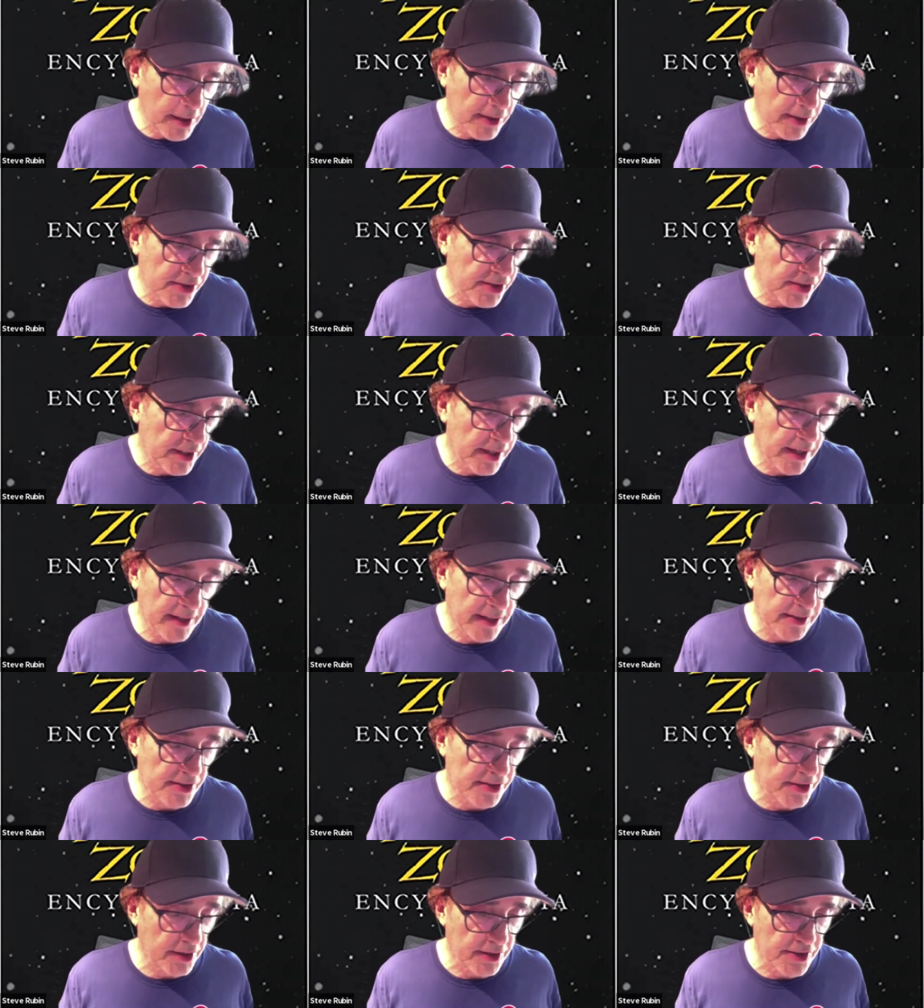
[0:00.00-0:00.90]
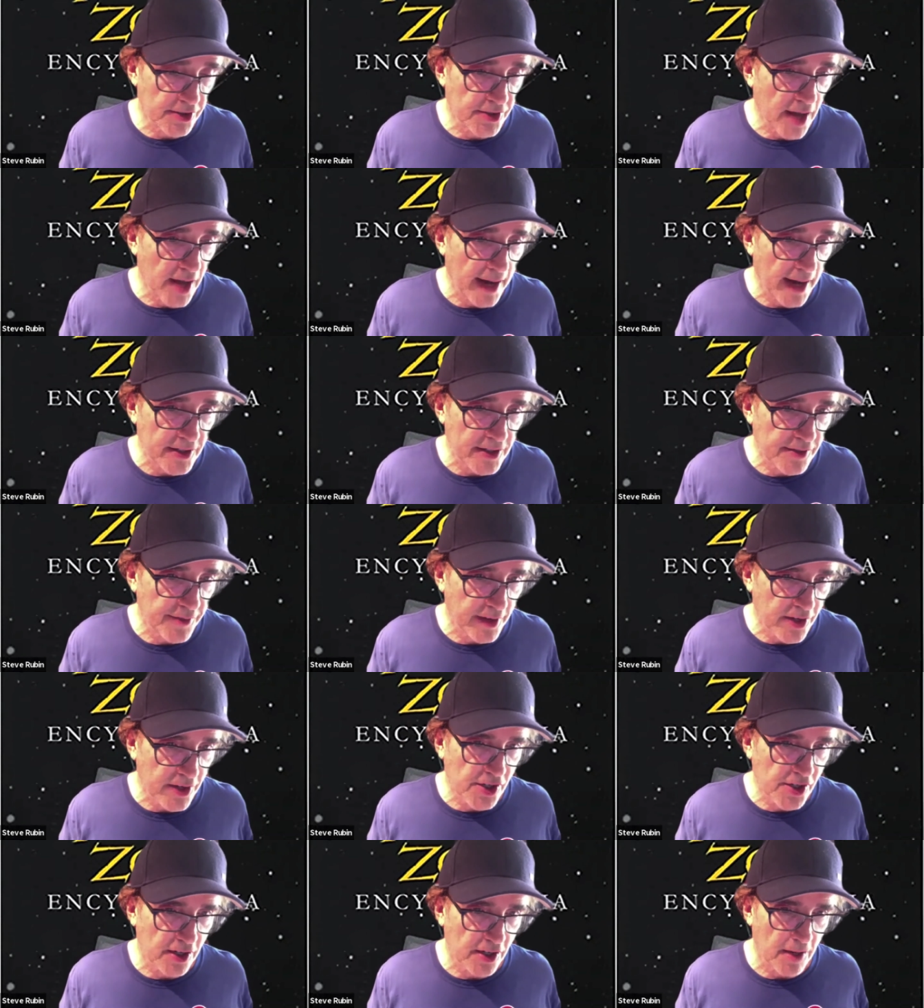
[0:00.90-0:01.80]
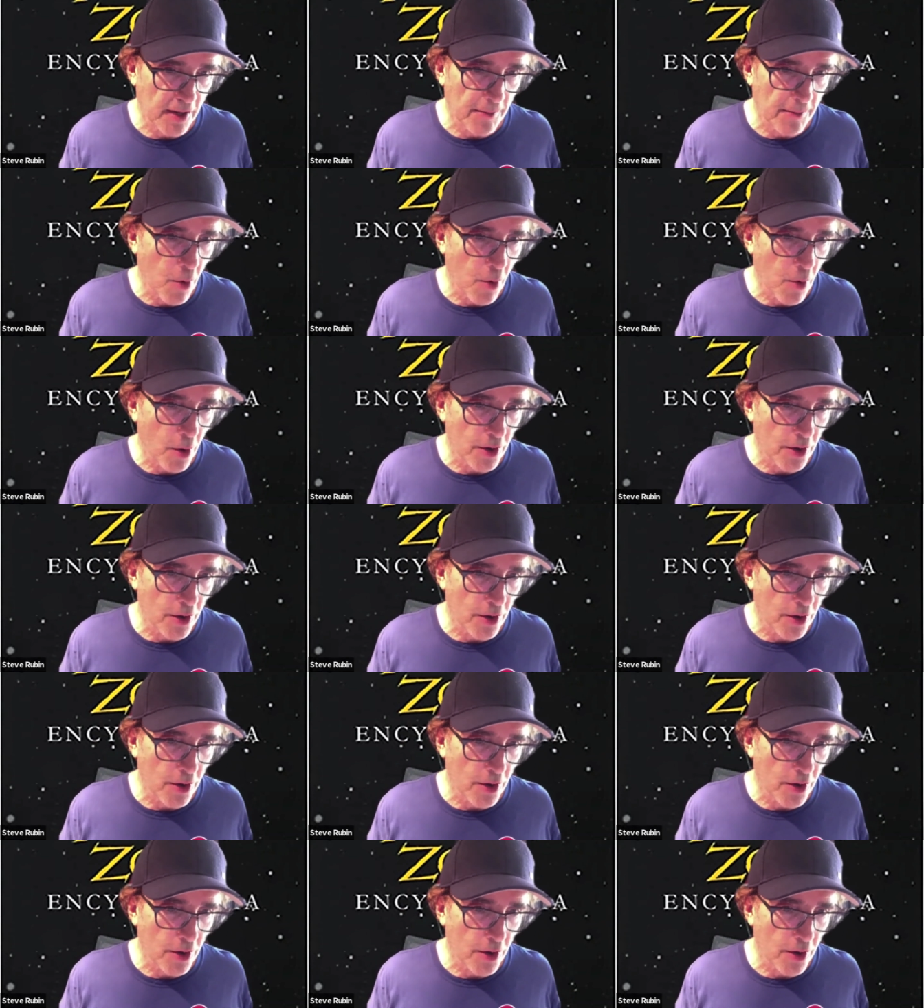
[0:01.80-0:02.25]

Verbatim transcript: didn't consider science fiction an important